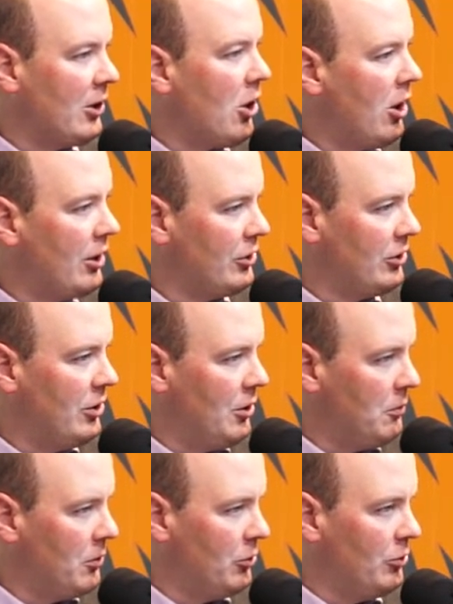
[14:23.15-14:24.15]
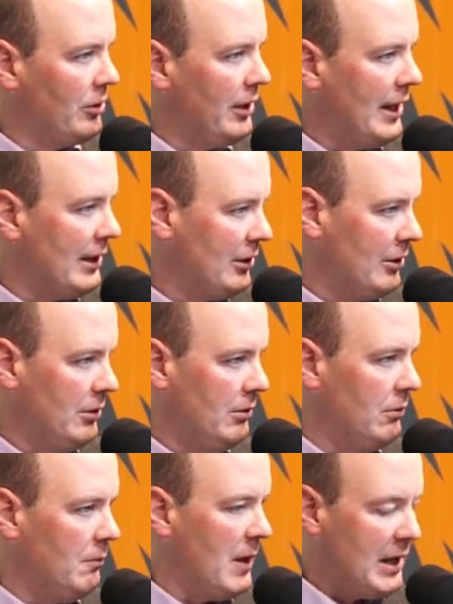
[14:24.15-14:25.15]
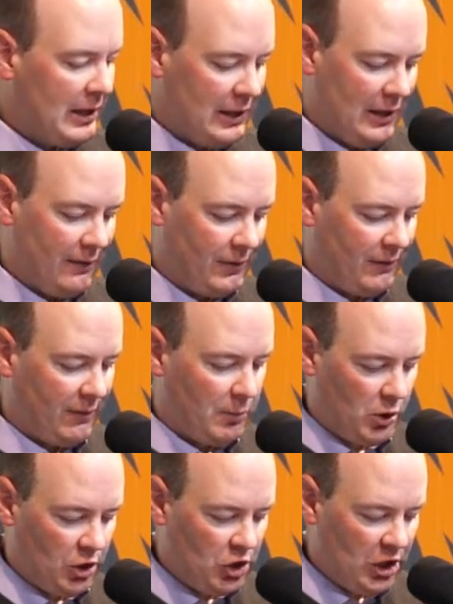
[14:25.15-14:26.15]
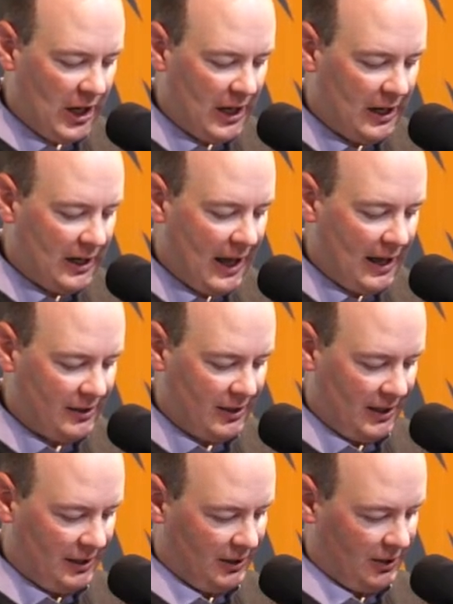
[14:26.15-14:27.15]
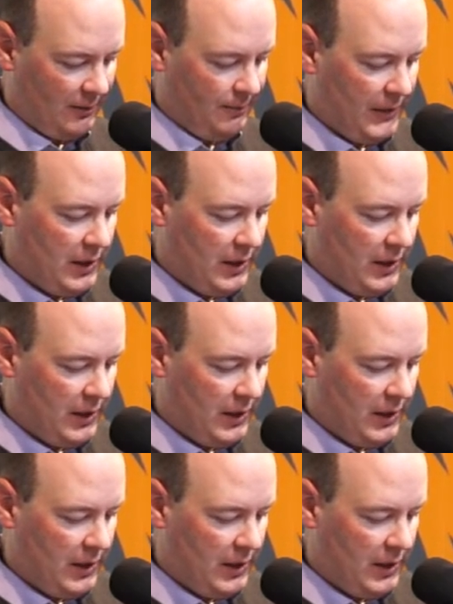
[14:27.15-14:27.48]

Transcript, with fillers: It costs donors less to make a gift of appreciated assets.